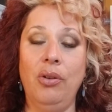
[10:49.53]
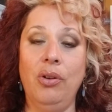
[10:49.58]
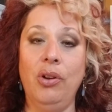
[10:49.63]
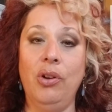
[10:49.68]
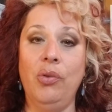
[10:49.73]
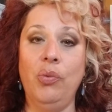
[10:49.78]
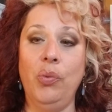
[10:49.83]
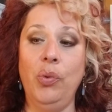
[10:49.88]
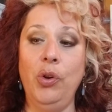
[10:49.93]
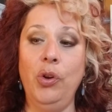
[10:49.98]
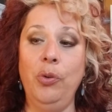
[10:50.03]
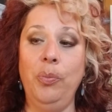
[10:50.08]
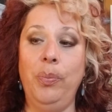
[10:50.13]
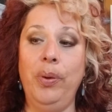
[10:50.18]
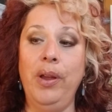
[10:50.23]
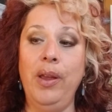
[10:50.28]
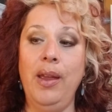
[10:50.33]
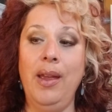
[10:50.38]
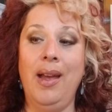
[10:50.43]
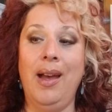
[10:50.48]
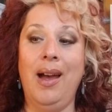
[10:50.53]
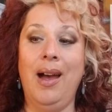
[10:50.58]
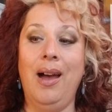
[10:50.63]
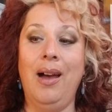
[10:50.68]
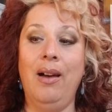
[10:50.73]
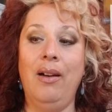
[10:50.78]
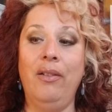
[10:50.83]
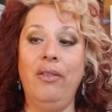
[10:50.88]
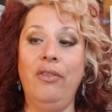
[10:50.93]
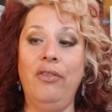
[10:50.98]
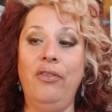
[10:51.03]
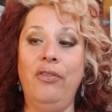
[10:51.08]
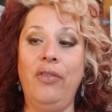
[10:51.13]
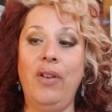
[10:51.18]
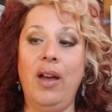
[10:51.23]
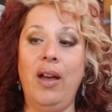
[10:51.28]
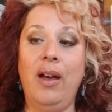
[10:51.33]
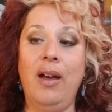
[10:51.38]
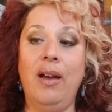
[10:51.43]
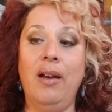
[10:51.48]
group of
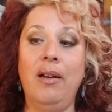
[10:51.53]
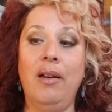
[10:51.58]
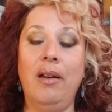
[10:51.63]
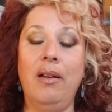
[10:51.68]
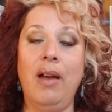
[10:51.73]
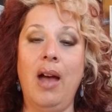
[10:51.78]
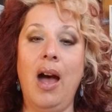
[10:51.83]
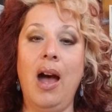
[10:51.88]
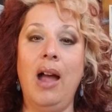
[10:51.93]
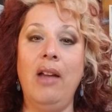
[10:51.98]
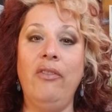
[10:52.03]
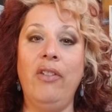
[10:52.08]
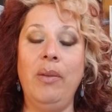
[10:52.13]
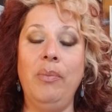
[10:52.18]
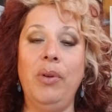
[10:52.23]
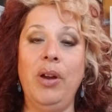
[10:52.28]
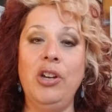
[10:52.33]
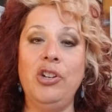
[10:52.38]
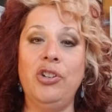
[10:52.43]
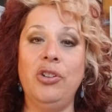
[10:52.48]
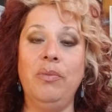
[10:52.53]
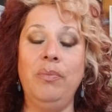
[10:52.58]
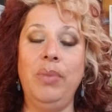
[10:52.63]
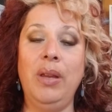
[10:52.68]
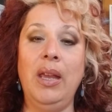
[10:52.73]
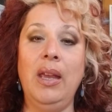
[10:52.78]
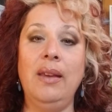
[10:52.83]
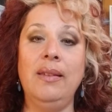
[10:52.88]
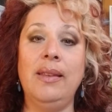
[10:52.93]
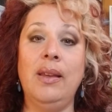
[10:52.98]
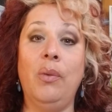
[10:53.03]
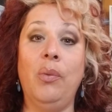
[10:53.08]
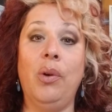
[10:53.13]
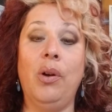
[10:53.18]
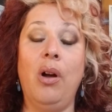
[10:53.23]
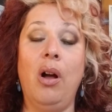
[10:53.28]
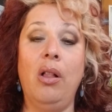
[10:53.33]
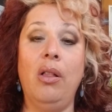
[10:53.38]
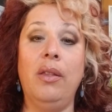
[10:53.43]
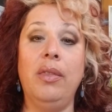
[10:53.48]
high vibrational beings, that we're
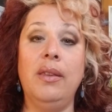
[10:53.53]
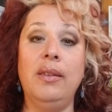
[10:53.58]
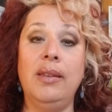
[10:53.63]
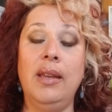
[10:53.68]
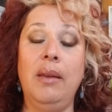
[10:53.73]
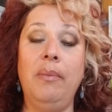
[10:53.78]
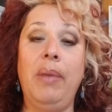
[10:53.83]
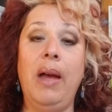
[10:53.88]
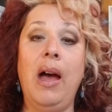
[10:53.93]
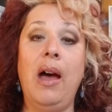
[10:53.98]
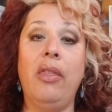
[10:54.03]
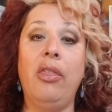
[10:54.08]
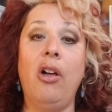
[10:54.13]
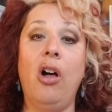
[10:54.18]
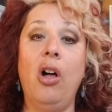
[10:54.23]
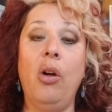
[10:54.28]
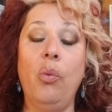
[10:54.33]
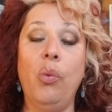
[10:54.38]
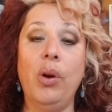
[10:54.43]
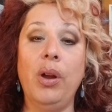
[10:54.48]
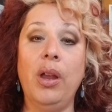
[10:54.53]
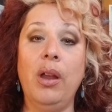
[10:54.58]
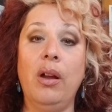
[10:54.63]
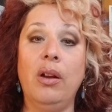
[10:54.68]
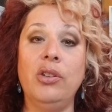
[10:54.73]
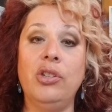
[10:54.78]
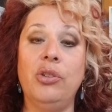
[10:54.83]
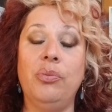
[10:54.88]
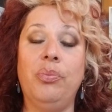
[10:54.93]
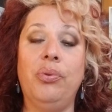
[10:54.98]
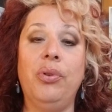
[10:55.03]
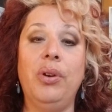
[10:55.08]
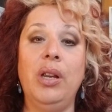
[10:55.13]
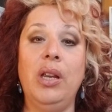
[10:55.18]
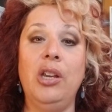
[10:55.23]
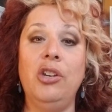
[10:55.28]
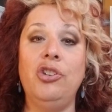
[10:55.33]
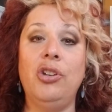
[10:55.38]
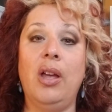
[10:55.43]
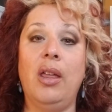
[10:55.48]
all on the same path, all working on supporting
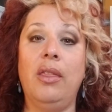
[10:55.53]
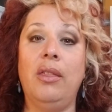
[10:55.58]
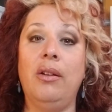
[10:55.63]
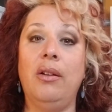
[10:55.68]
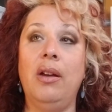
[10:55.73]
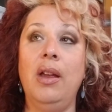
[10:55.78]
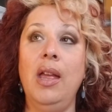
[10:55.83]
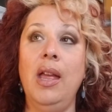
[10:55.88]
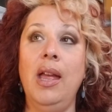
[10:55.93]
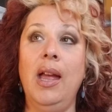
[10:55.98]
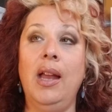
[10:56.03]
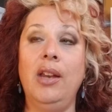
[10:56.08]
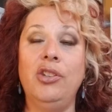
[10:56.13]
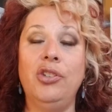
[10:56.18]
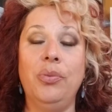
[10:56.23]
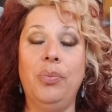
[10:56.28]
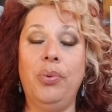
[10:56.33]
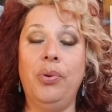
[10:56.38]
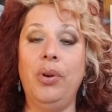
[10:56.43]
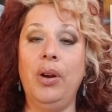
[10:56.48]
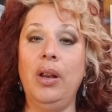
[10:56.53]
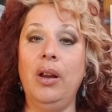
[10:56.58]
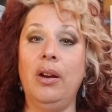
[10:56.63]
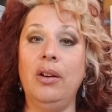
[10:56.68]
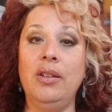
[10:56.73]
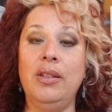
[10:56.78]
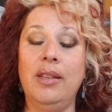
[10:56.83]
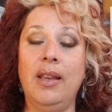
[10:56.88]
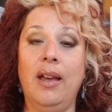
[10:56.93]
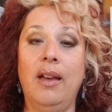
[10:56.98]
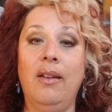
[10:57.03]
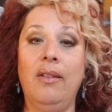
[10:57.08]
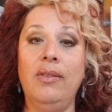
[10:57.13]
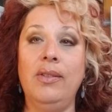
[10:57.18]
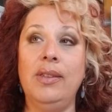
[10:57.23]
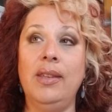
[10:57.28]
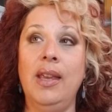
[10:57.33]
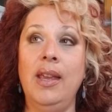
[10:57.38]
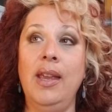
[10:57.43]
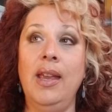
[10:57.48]
each other and supporting
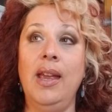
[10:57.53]
ourselves